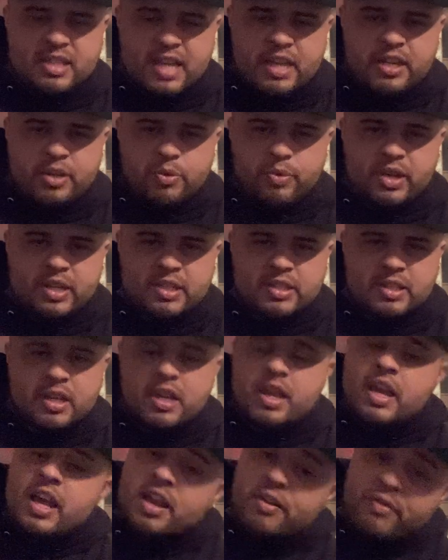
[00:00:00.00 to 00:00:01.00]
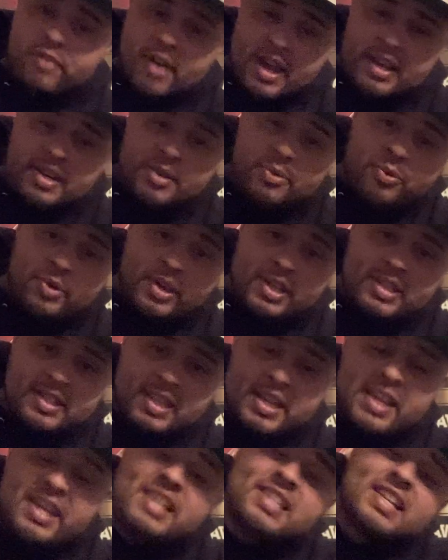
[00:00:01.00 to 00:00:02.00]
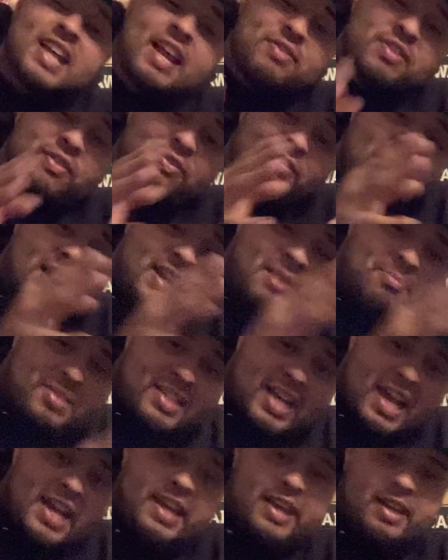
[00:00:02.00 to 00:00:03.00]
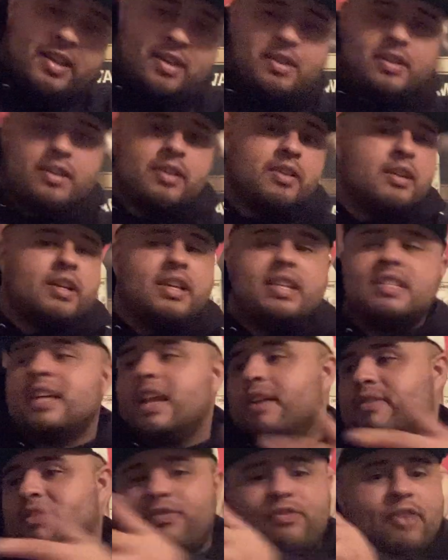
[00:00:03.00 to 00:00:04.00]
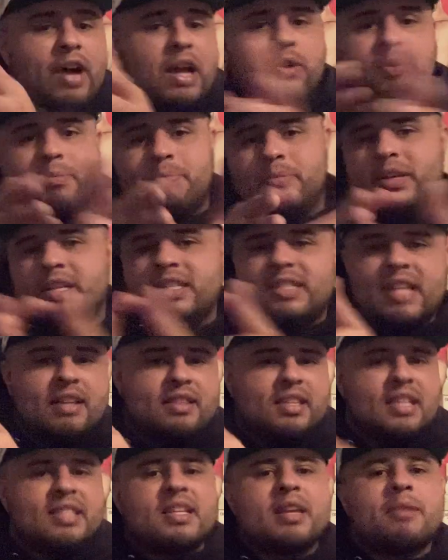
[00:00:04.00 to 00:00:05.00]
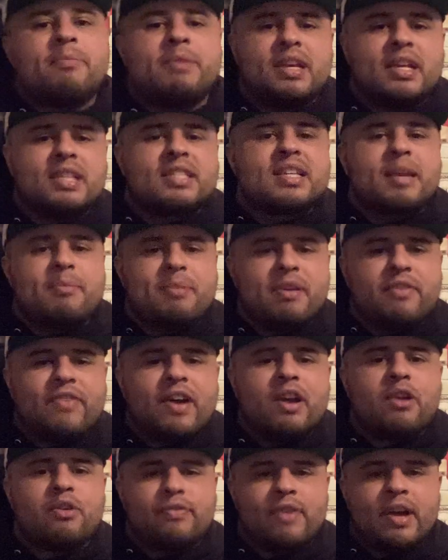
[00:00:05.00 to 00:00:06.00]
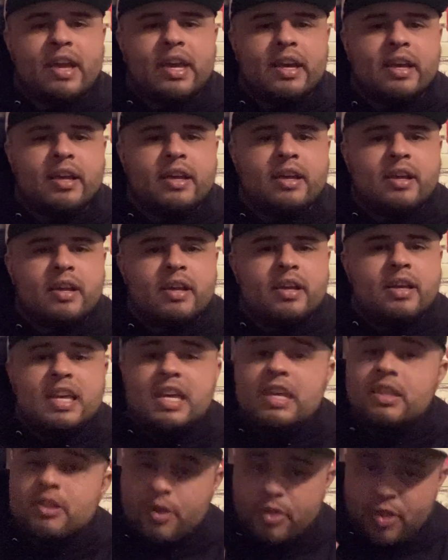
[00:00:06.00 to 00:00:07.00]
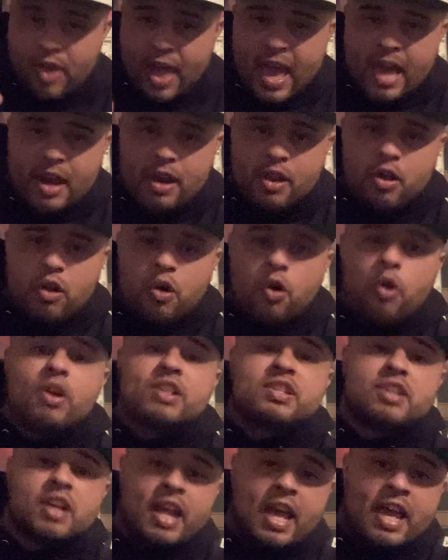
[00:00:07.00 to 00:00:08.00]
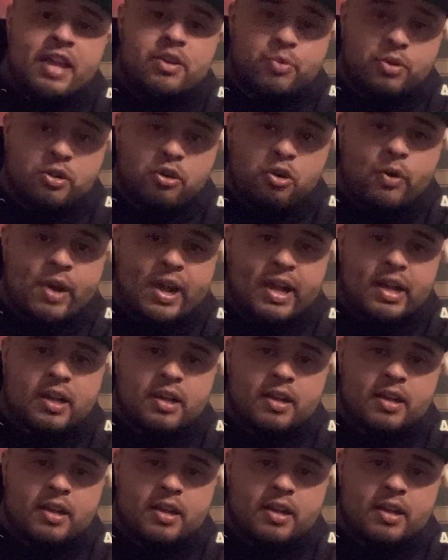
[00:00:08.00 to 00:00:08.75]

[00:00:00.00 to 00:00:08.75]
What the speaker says: Andy Ruiz. And for Andy Ruiz, he's going to have to fight him tight. He's going to have to follow. It's going to be a follow fight. Either that, or it's going to end real quick.